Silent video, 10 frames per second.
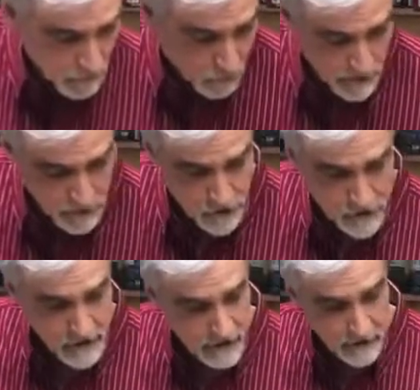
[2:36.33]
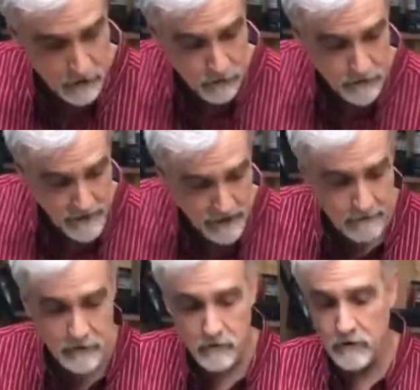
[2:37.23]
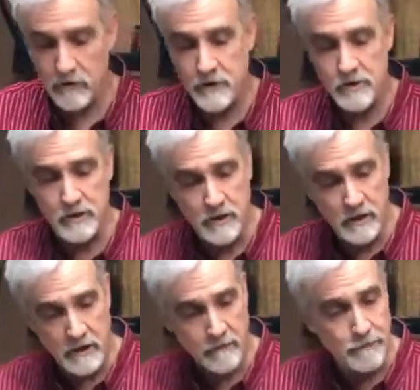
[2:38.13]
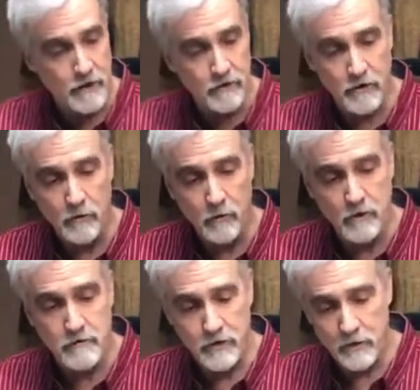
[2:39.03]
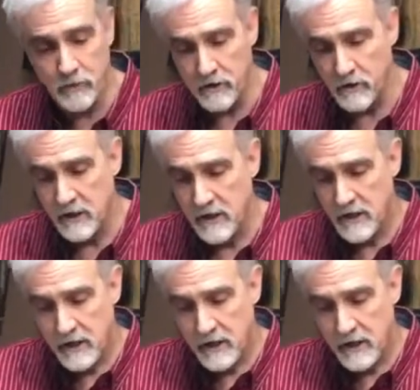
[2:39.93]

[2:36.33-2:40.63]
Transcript: which I don't know if you have to do this, uh, I've found that it works very well,